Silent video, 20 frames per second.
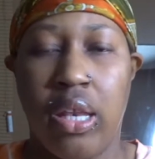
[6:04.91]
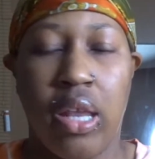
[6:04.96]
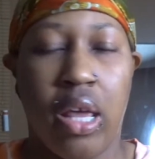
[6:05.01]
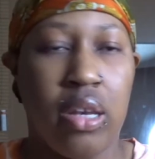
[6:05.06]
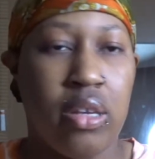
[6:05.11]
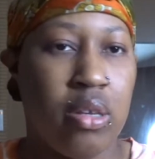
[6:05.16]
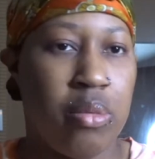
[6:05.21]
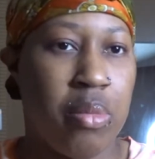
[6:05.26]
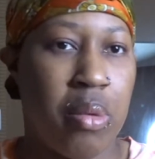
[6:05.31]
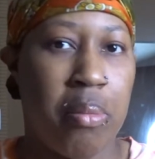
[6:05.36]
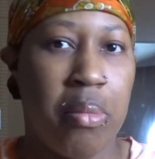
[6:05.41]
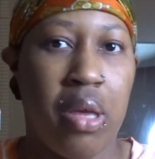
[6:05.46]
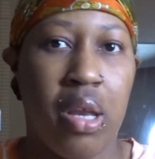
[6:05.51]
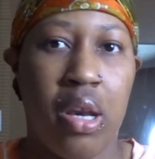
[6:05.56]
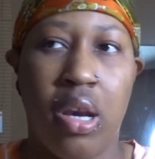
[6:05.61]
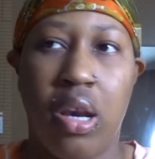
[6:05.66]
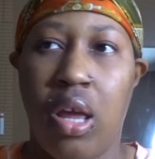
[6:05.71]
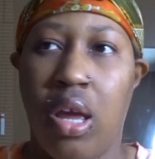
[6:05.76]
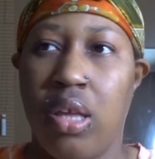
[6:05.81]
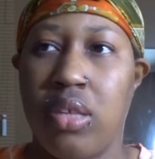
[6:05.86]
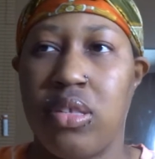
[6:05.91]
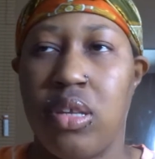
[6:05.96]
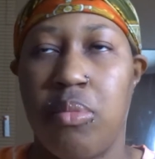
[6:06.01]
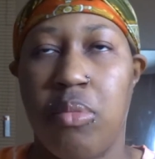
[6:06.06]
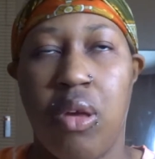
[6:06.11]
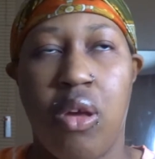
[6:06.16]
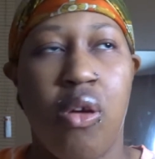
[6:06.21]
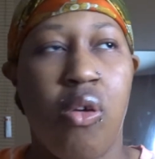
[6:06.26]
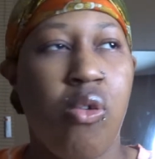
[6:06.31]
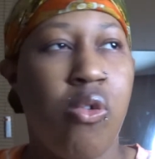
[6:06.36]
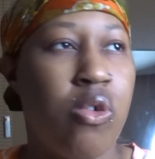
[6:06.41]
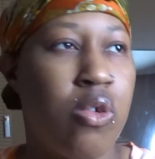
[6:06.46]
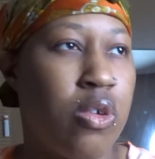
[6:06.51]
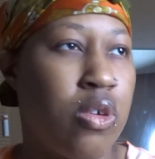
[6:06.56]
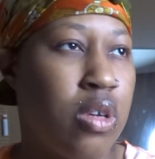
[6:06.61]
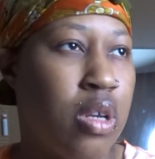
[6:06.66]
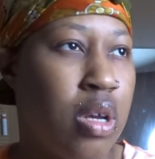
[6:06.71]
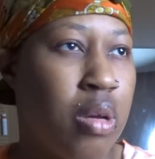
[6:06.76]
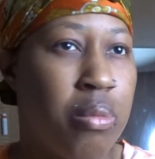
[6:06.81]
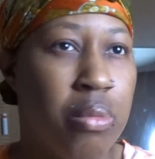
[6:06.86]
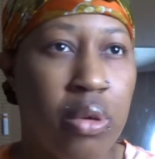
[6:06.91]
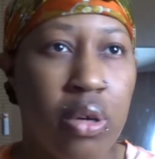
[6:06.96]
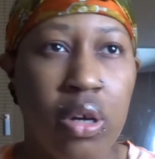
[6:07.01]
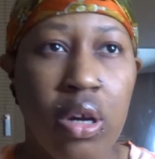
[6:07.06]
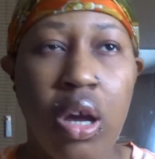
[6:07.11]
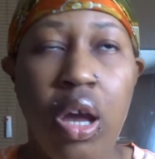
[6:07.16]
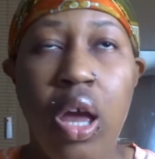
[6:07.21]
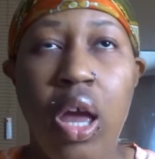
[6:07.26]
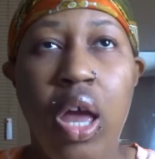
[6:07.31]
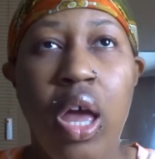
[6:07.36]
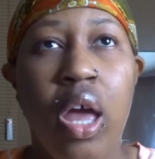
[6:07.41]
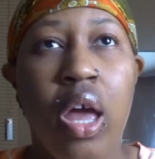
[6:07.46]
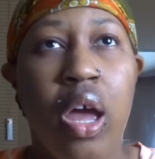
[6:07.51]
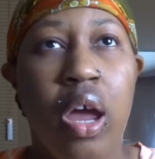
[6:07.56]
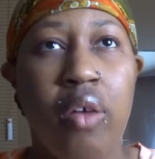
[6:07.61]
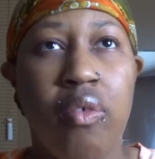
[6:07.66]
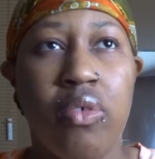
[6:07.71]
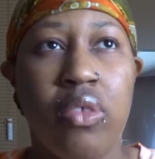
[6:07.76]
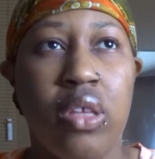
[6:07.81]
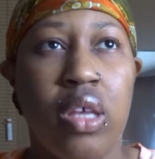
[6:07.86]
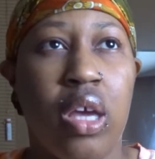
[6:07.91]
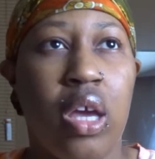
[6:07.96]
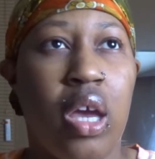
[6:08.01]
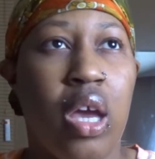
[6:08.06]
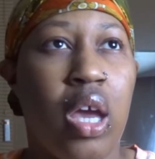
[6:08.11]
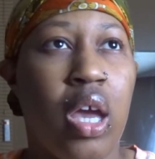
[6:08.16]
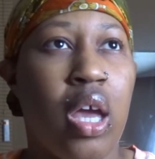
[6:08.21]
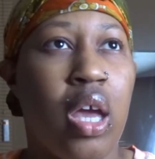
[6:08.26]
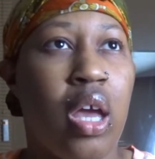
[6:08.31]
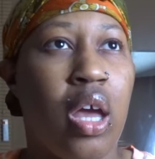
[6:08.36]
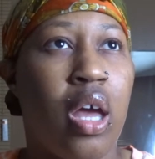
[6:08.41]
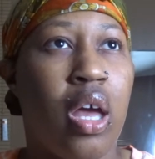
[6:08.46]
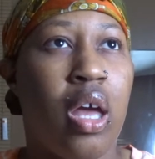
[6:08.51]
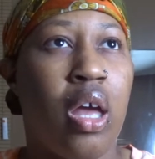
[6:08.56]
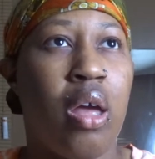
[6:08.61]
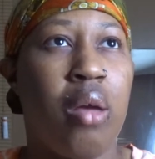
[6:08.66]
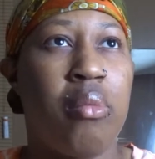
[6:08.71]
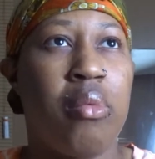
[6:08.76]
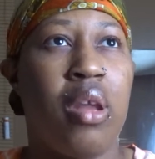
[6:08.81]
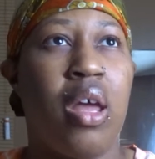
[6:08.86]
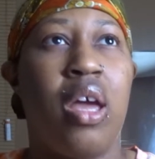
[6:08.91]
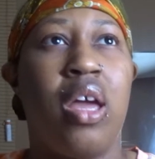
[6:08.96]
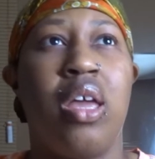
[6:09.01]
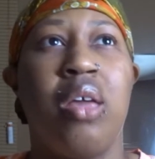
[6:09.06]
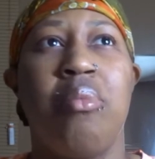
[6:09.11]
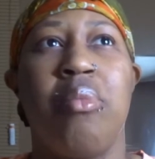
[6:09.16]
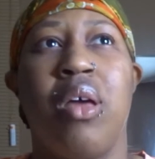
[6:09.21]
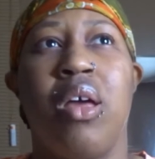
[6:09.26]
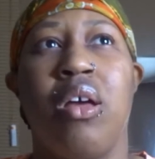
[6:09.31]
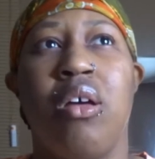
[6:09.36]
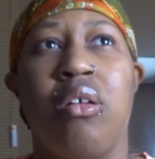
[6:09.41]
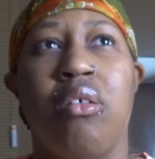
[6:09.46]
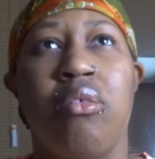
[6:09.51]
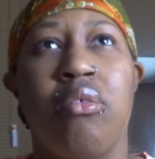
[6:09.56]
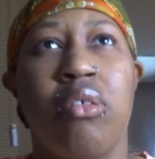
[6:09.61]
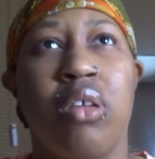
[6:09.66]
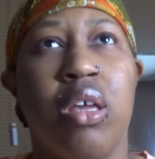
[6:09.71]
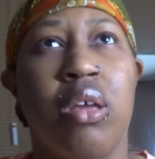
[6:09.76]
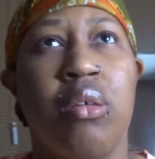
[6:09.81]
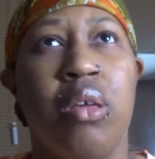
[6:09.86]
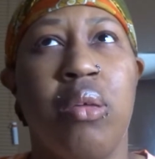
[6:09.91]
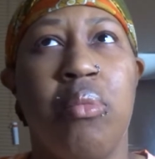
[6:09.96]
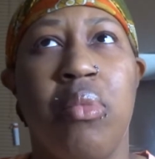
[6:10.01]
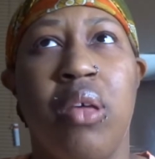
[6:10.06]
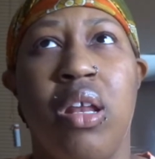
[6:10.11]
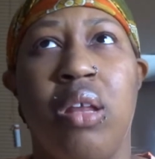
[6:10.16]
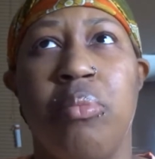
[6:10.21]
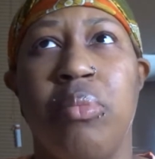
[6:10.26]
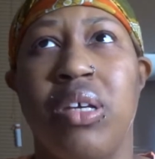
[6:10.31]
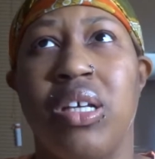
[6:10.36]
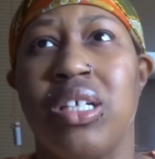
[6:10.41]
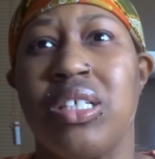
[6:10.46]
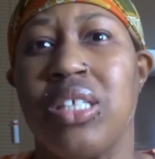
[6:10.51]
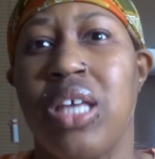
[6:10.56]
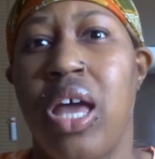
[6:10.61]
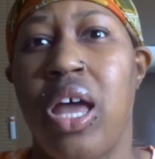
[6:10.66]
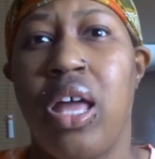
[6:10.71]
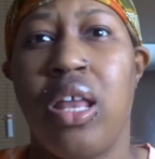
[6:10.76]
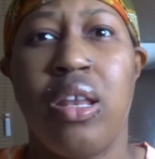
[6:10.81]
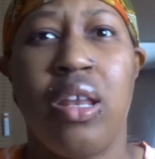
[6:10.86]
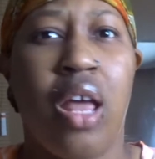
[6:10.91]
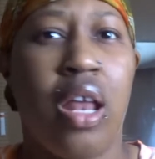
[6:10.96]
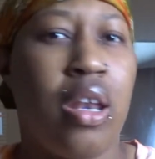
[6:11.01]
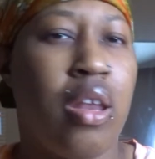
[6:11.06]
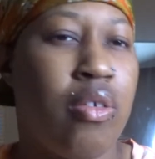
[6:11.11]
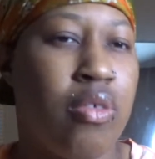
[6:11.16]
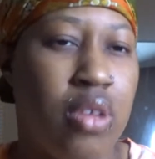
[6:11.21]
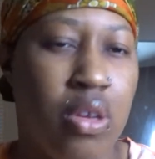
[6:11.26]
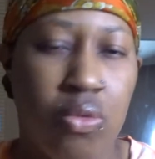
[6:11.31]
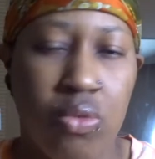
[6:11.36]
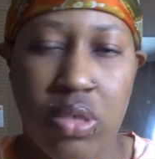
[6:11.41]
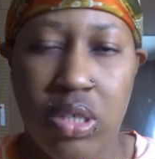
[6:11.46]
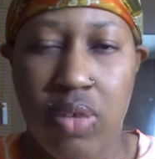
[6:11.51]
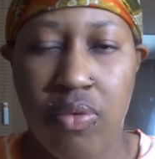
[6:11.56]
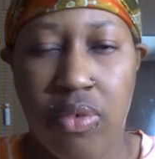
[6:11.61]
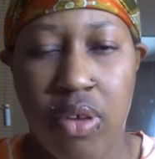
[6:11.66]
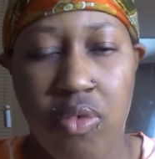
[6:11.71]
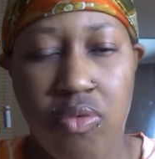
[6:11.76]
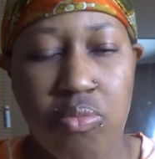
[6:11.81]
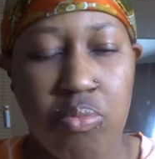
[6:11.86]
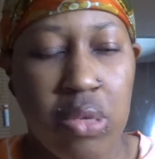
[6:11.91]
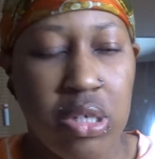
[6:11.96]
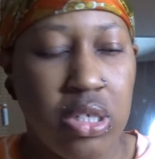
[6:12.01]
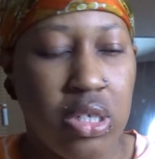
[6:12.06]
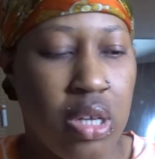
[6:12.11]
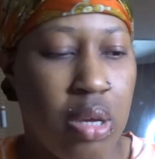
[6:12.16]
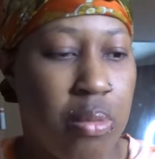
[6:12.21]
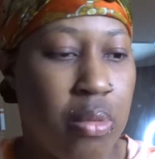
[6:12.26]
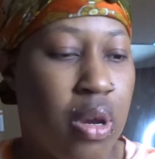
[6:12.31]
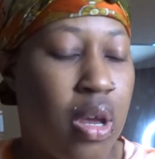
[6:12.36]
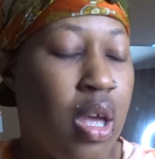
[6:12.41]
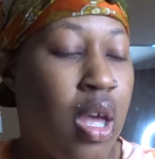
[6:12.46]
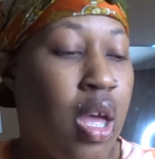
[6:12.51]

They took my money. They sent me an order number, everything. Not email. Kept emailing because I never did receive a confirmation number.